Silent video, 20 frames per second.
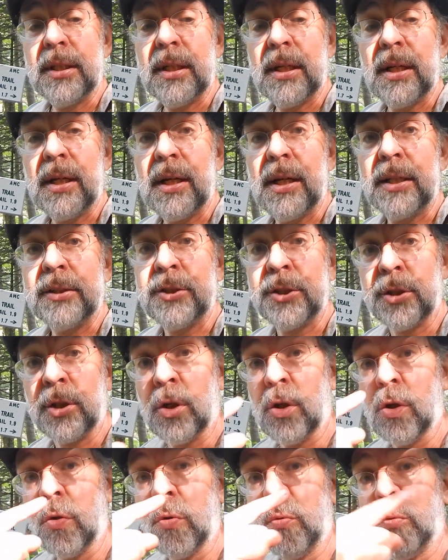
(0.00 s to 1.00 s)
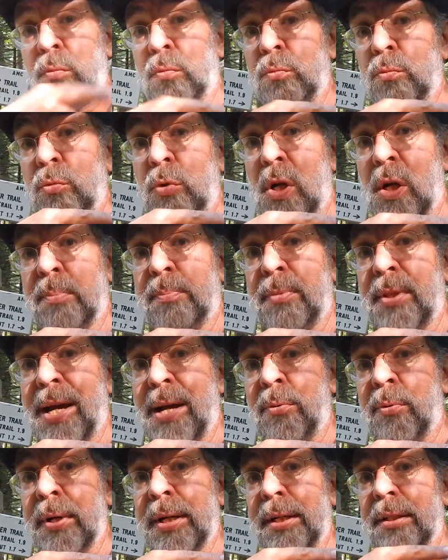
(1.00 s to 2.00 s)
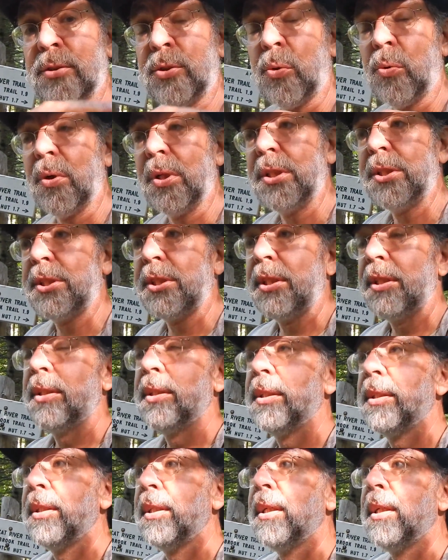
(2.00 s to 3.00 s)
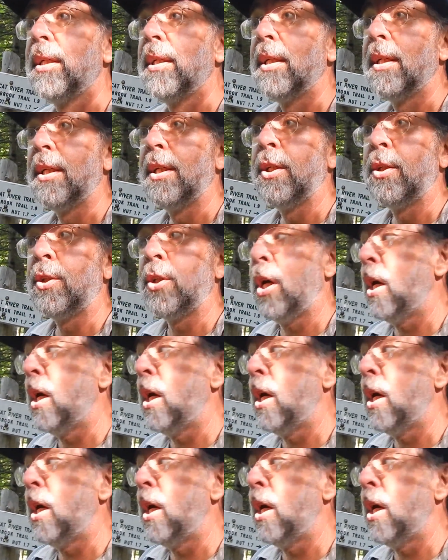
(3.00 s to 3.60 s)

to go up that way towards the